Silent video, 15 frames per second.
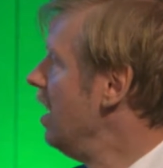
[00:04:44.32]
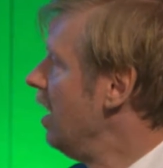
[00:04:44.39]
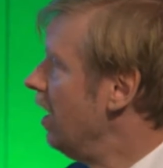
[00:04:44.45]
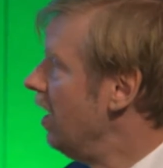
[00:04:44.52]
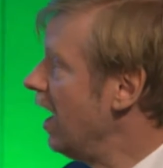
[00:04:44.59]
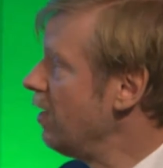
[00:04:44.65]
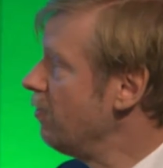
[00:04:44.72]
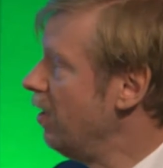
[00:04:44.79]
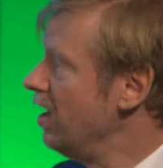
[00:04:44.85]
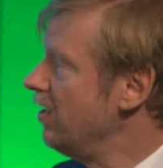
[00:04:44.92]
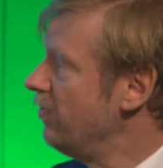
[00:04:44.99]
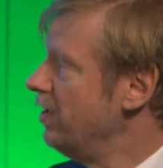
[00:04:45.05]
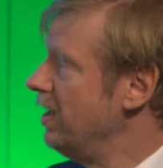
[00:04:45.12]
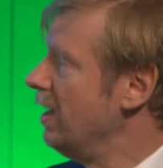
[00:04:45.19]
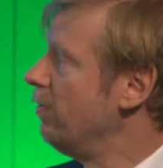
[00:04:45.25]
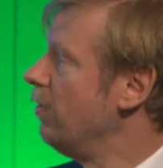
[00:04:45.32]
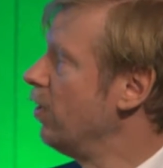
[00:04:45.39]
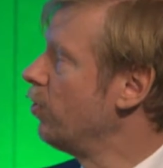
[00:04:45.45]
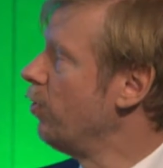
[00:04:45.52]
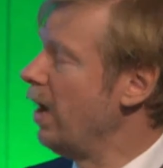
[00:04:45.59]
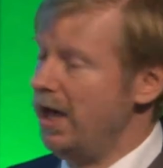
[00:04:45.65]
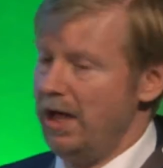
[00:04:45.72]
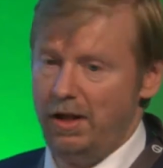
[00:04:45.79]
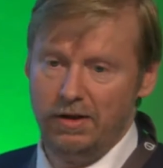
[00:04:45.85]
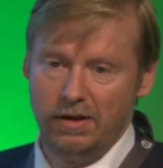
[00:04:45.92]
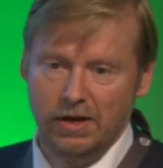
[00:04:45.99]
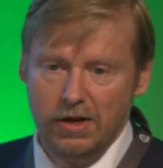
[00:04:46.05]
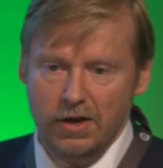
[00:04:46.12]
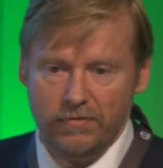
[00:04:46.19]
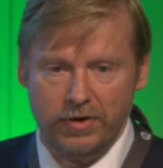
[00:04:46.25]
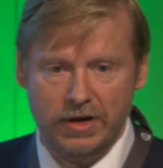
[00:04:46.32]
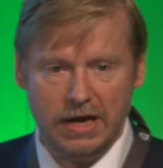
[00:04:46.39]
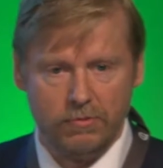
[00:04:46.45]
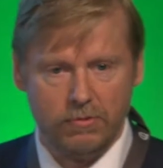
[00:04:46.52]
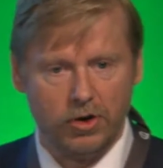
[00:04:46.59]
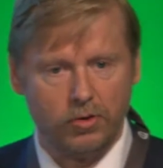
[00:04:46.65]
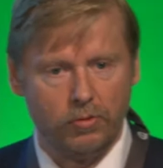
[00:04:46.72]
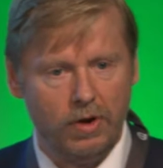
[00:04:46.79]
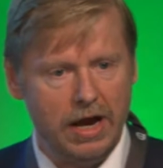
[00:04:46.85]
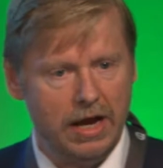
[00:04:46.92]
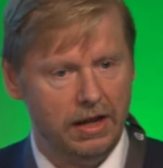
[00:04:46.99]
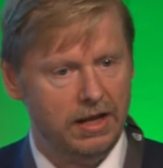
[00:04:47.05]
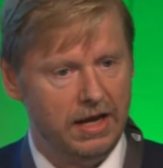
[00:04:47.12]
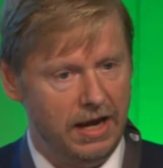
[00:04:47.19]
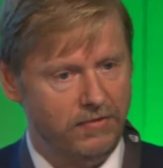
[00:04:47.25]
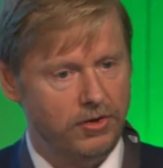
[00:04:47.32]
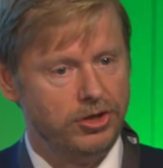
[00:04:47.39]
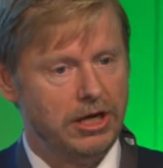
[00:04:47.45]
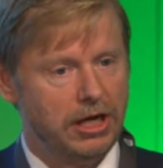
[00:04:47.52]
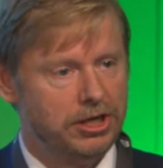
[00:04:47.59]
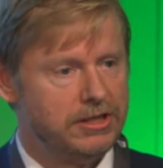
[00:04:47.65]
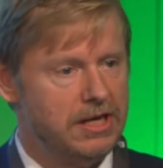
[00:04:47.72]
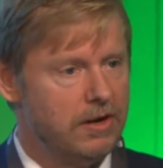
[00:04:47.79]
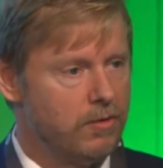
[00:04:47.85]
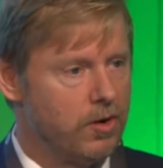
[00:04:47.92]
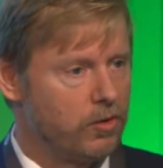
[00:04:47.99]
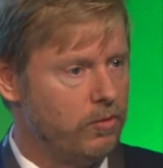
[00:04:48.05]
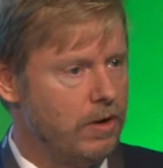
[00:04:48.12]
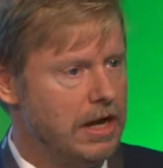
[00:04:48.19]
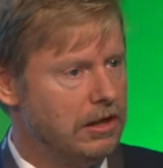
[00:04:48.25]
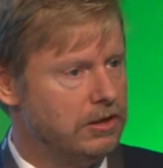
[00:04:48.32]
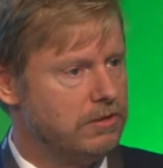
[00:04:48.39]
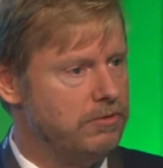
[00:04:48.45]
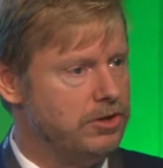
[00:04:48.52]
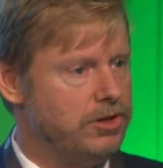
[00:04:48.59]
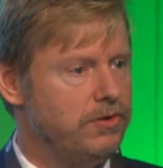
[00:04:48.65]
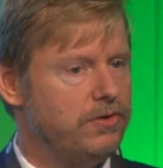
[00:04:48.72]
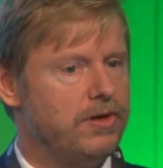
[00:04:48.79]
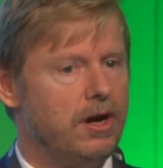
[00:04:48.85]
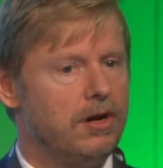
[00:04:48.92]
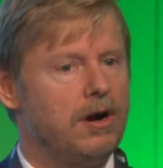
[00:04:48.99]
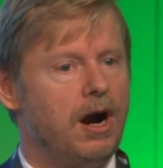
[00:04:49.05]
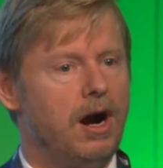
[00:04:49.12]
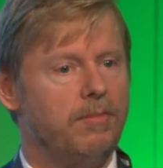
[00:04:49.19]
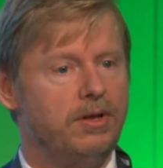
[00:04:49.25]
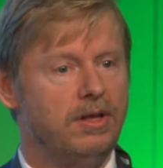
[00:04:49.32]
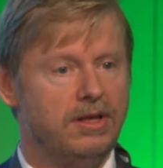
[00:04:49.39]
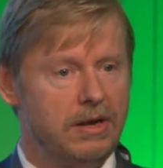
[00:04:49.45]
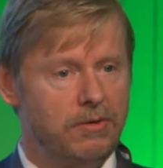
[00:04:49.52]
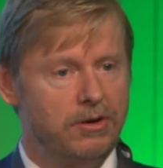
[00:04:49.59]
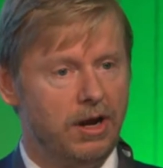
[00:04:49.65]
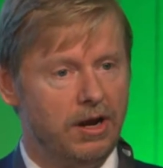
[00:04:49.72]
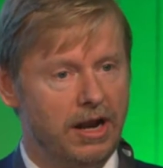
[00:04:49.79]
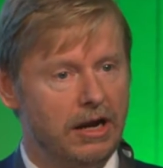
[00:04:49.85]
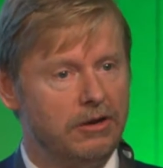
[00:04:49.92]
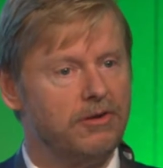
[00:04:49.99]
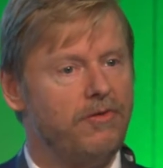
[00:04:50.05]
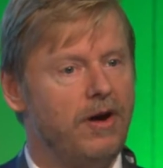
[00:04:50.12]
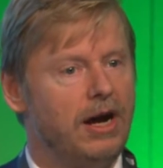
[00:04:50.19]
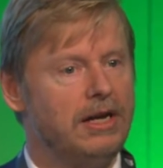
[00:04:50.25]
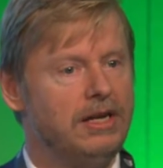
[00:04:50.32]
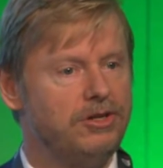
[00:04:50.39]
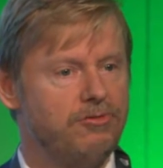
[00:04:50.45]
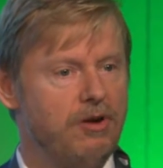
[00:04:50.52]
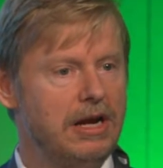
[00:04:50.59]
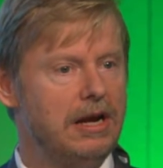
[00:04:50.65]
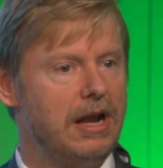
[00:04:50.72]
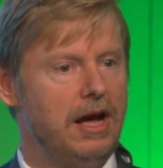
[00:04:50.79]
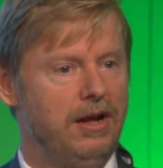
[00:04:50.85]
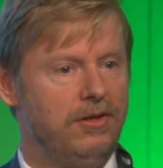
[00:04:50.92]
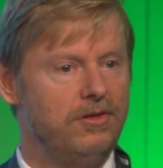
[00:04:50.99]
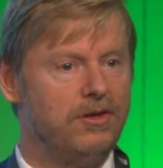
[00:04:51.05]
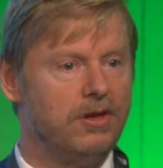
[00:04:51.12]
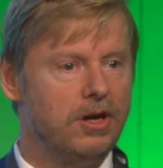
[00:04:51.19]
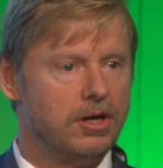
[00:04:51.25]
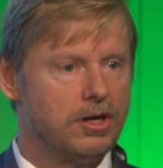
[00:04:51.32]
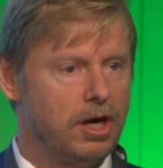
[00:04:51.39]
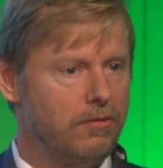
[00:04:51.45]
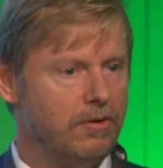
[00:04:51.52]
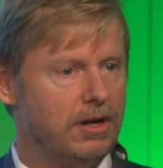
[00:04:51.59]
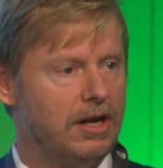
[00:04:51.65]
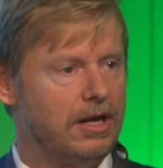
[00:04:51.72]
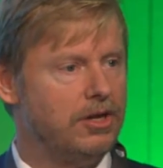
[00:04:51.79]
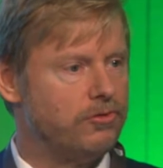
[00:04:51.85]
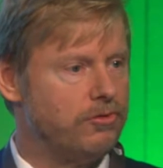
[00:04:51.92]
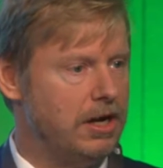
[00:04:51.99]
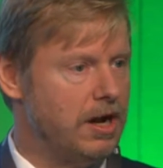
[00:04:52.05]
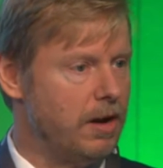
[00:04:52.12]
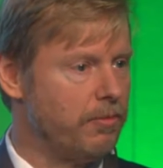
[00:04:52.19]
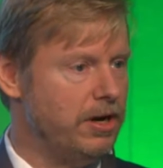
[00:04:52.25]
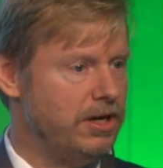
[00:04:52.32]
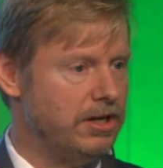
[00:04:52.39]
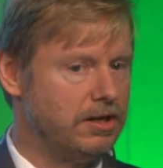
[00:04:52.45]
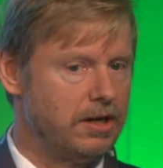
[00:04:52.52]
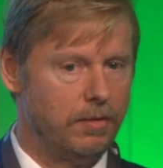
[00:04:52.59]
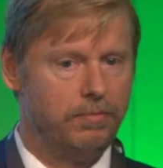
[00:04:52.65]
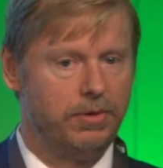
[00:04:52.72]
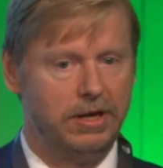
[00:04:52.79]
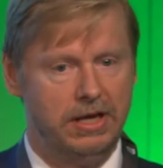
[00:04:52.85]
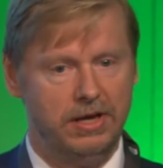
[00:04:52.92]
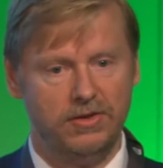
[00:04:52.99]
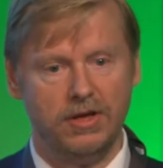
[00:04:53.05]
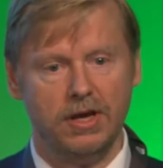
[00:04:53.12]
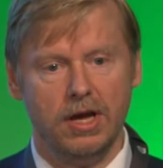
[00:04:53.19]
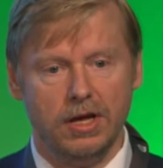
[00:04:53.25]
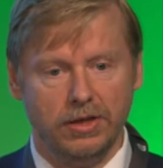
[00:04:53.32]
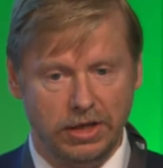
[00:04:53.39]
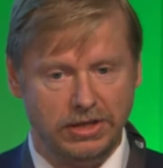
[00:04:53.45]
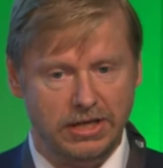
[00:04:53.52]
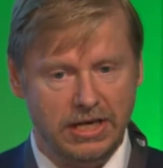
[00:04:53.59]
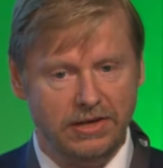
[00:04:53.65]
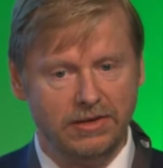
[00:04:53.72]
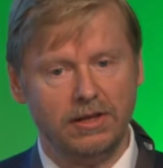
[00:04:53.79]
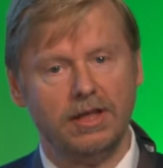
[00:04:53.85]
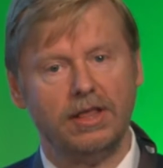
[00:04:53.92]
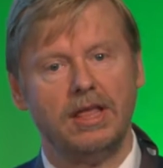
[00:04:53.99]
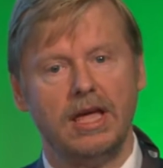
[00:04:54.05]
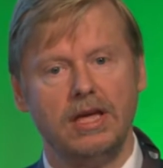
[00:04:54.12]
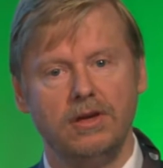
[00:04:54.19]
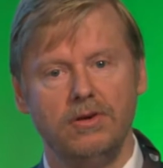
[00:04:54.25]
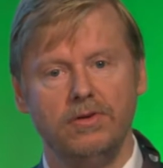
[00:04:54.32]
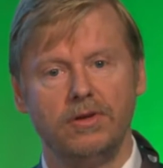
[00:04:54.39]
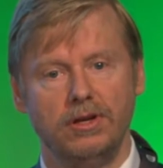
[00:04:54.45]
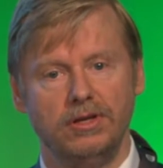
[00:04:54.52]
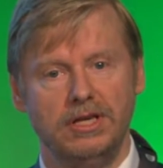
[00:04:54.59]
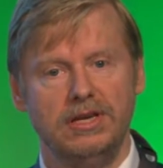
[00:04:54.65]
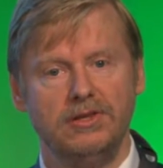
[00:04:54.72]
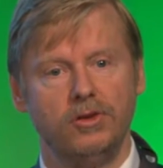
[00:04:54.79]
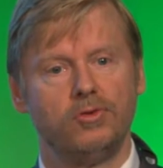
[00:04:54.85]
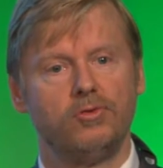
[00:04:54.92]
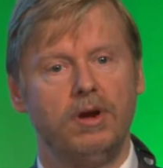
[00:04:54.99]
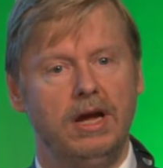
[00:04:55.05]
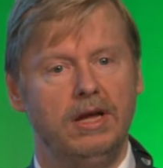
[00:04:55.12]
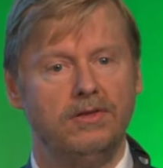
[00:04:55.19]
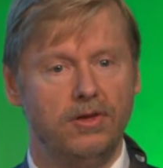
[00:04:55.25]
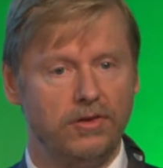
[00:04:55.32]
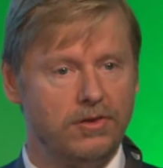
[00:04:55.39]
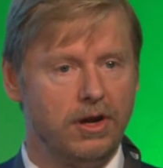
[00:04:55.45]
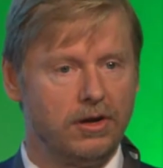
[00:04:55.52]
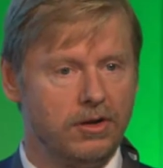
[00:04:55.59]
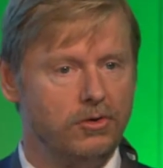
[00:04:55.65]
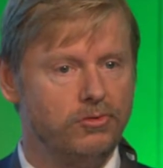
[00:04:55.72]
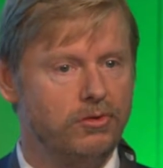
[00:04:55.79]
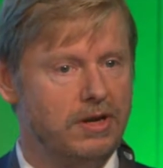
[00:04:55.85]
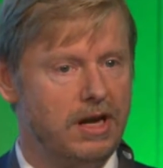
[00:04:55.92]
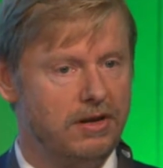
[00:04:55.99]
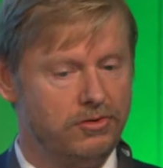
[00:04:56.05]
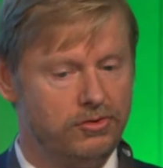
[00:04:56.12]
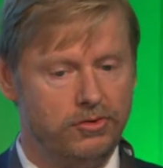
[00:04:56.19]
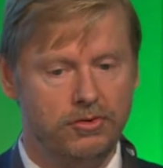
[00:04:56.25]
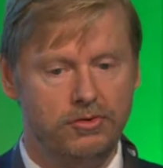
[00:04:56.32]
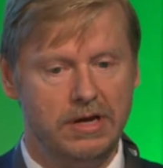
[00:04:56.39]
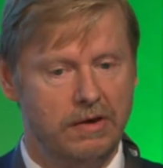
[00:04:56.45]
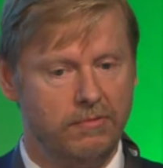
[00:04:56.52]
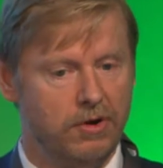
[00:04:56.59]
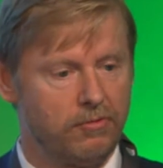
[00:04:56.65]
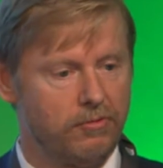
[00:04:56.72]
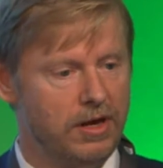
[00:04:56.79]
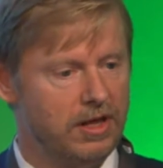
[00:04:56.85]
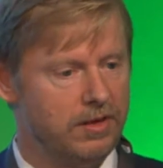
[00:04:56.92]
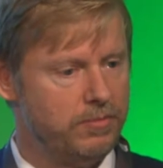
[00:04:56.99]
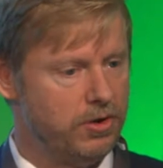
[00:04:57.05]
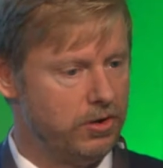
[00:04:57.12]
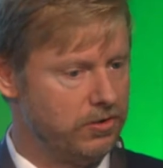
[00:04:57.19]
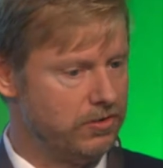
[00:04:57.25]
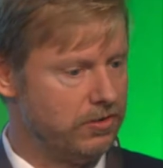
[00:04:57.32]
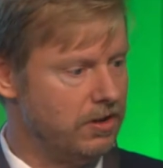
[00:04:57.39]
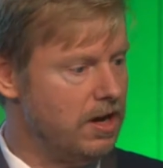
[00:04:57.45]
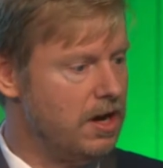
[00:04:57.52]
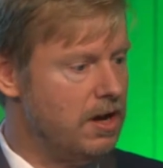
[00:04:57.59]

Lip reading: Likewise for Network Rail. For Network Rail, if you challenge Network Rail to reduce their carbon, they will not electrify any train lines. Currently, the train operating companies, the diesel that they use on diesel trains does not go through Network Rail's books.